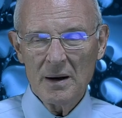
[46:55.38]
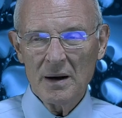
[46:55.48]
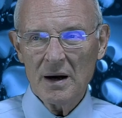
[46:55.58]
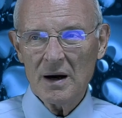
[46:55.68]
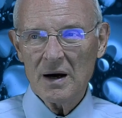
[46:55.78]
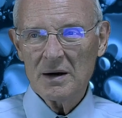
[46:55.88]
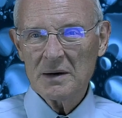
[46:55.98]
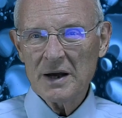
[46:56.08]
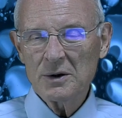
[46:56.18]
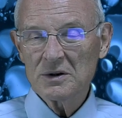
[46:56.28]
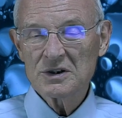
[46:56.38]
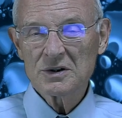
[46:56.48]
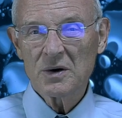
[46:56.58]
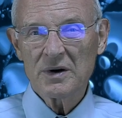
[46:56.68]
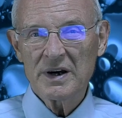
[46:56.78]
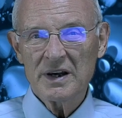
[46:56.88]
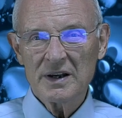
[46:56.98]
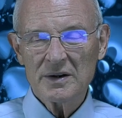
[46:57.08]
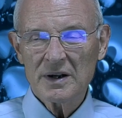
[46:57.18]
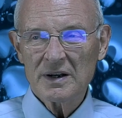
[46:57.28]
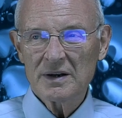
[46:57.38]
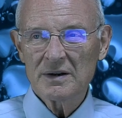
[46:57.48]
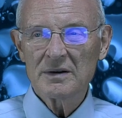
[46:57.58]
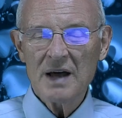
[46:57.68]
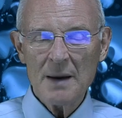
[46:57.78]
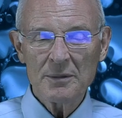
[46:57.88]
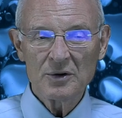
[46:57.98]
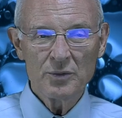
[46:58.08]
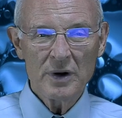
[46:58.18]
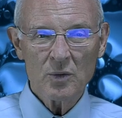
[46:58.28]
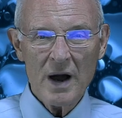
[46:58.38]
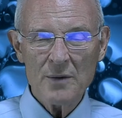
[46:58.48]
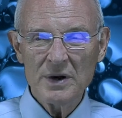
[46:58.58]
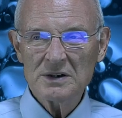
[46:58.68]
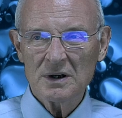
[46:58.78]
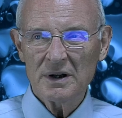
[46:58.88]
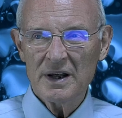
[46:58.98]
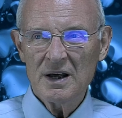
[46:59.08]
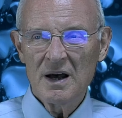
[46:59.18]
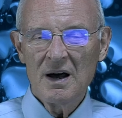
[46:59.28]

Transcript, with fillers: I know a story that happened quite recently